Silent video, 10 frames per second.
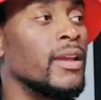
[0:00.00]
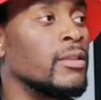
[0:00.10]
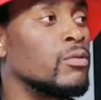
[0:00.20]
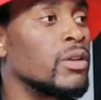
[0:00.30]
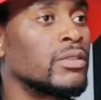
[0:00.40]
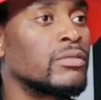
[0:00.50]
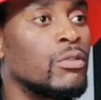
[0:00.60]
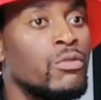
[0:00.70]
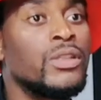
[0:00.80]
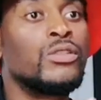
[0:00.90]
it was
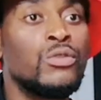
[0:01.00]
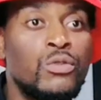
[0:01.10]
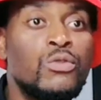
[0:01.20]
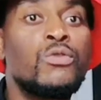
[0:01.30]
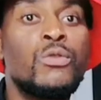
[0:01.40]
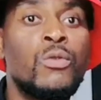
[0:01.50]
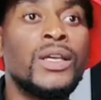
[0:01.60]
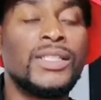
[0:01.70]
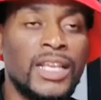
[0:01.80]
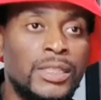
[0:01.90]
always you who
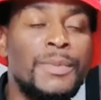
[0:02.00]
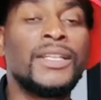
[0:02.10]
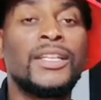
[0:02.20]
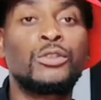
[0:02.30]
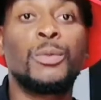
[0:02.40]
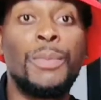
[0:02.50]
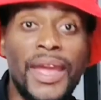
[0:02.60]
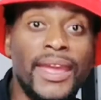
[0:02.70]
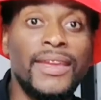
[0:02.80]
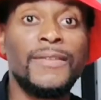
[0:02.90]
was expected to
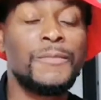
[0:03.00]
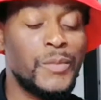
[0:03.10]
pay?